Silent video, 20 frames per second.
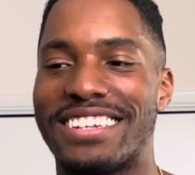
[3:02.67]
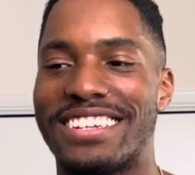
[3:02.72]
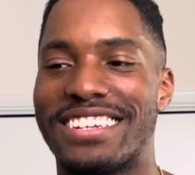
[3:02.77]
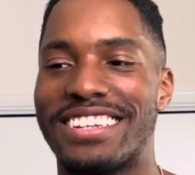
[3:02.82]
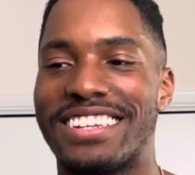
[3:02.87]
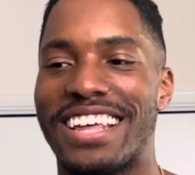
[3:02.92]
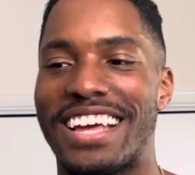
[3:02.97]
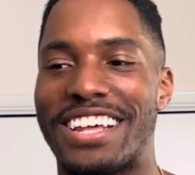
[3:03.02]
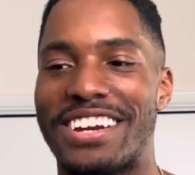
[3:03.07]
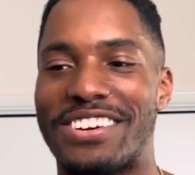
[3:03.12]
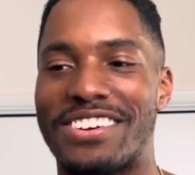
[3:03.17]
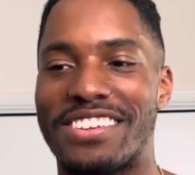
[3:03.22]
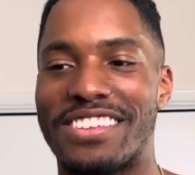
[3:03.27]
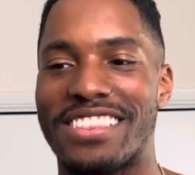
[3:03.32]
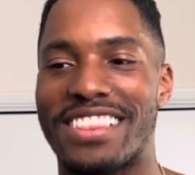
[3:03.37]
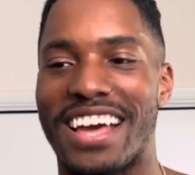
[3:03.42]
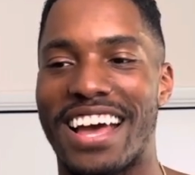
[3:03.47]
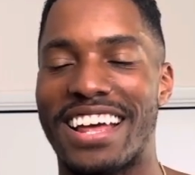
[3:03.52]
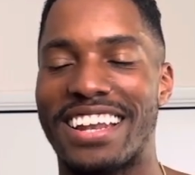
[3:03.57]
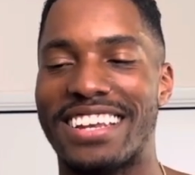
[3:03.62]
later
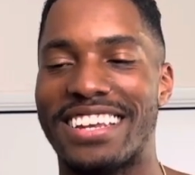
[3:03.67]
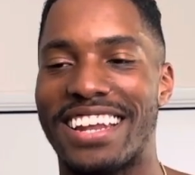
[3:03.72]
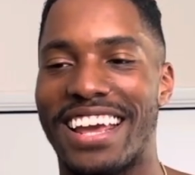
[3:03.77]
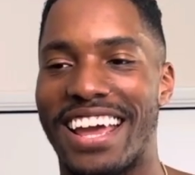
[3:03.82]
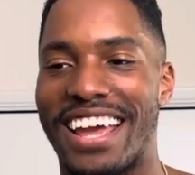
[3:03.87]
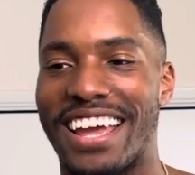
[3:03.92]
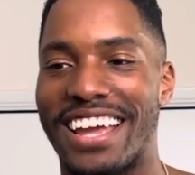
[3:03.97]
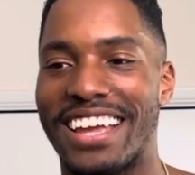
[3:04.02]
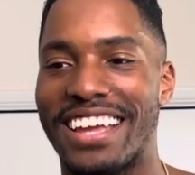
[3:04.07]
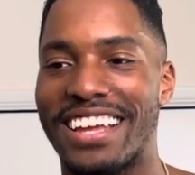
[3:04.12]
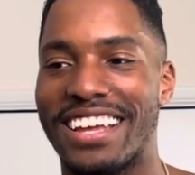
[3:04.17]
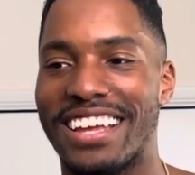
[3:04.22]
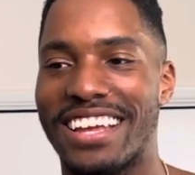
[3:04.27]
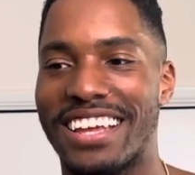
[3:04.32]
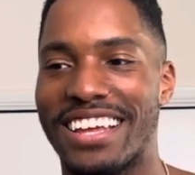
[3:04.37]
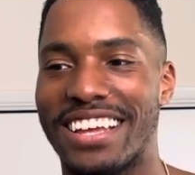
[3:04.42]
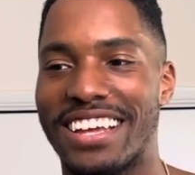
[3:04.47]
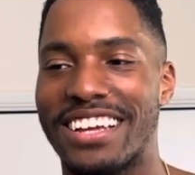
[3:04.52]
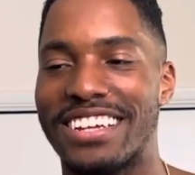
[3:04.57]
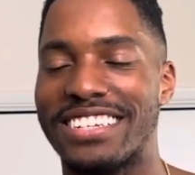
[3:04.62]
that day
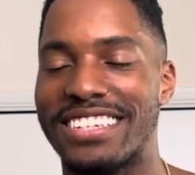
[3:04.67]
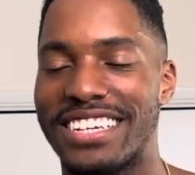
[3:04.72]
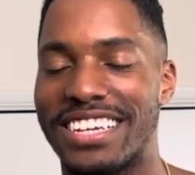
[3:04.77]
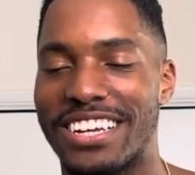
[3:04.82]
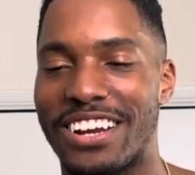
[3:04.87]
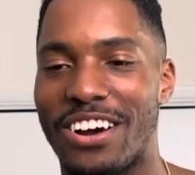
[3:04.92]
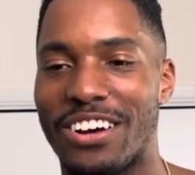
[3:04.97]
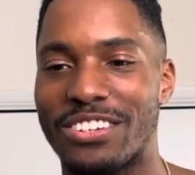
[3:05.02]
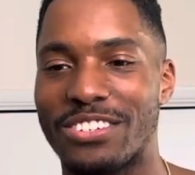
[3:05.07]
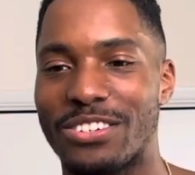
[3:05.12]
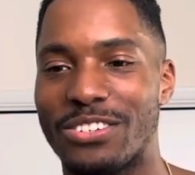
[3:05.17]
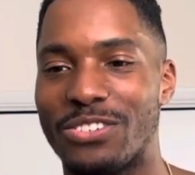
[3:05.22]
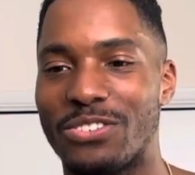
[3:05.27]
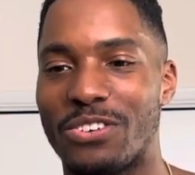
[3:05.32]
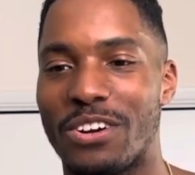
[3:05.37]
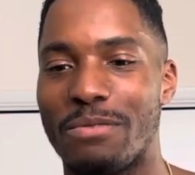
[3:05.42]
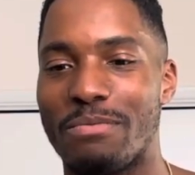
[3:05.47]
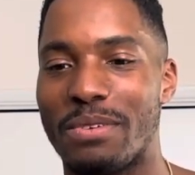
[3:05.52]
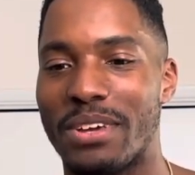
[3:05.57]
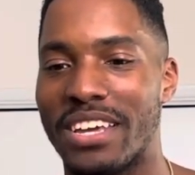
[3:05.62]
because he had also
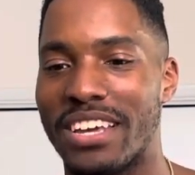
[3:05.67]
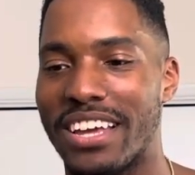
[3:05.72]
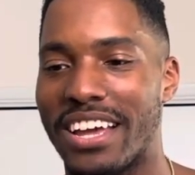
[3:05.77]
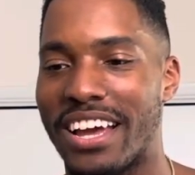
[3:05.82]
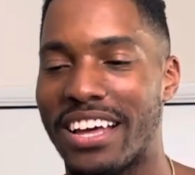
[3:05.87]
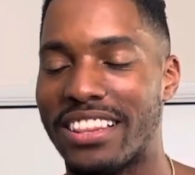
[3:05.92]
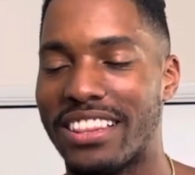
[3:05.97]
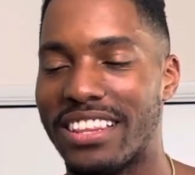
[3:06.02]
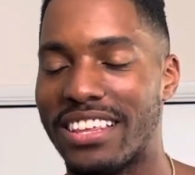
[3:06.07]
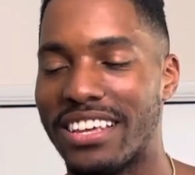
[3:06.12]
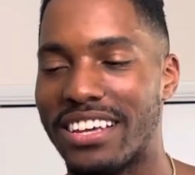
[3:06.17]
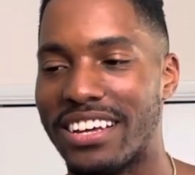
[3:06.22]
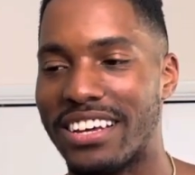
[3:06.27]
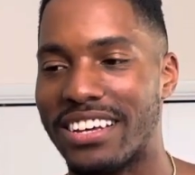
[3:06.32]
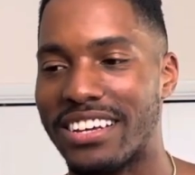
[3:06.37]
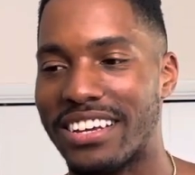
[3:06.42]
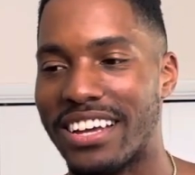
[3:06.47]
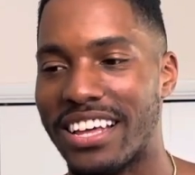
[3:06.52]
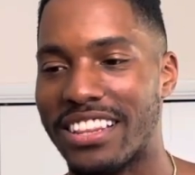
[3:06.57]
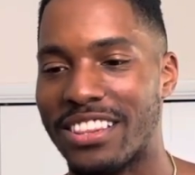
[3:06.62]
joined me at the uh,
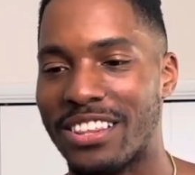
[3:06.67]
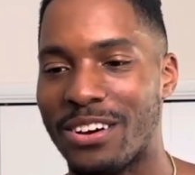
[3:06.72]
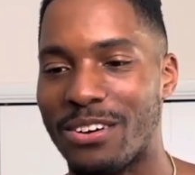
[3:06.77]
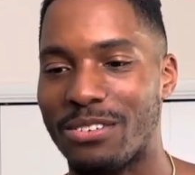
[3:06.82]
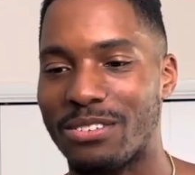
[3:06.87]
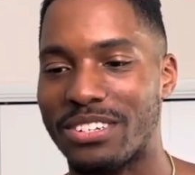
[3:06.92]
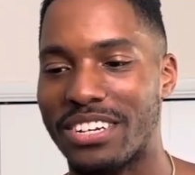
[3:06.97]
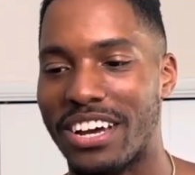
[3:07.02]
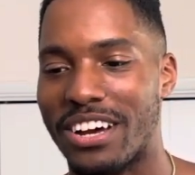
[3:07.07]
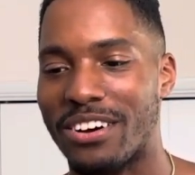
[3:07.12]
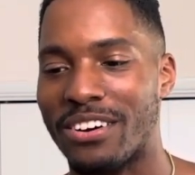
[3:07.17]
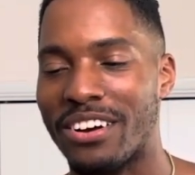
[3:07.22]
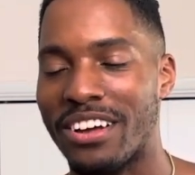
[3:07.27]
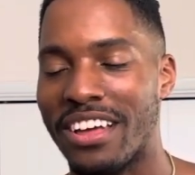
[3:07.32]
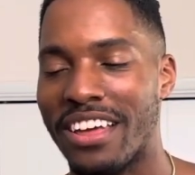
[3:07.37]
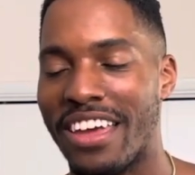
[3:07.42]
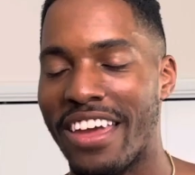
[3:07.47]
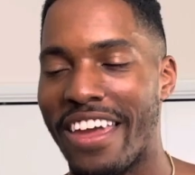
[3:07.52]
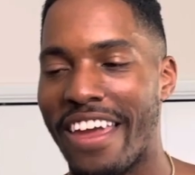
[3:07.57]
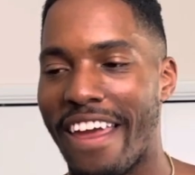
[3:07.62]
at the hotel,
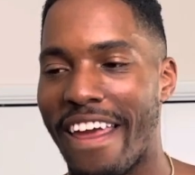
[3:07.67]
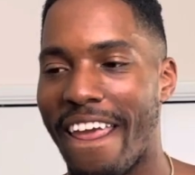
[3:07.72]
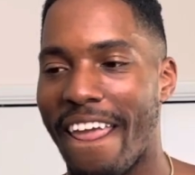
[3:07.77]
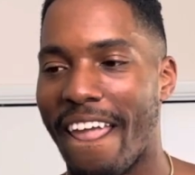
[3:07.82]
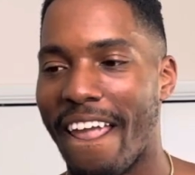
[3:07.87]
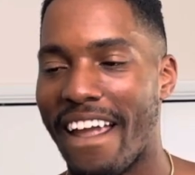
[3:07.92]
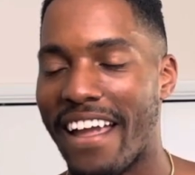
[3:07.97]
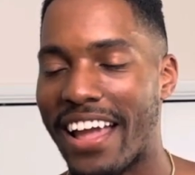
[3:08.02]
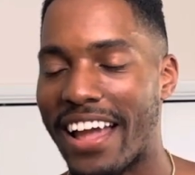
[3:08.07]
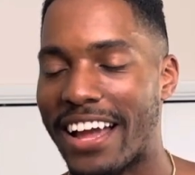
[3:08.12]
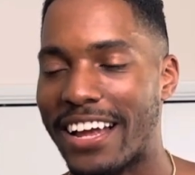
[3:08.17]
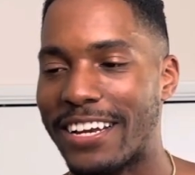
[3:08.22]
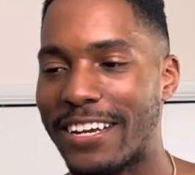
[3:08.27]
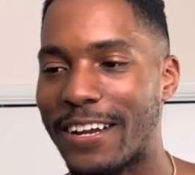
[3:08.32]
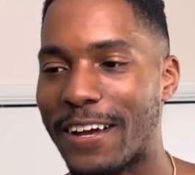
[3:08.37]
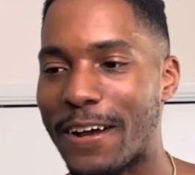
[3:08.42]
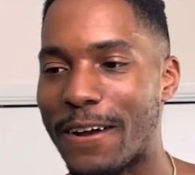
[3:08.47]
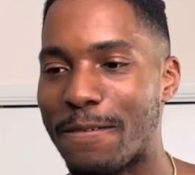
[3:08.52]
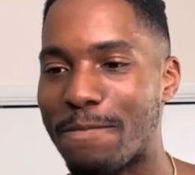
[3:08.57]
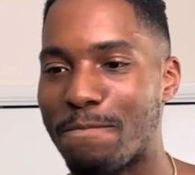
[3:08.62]
and
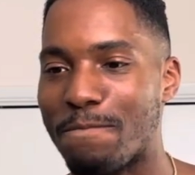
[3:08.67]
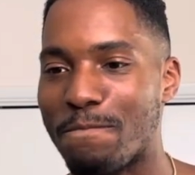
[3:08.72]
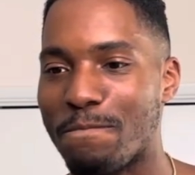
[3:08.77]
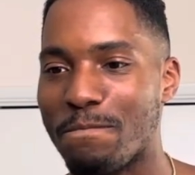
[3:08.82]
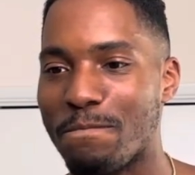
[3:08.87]
um,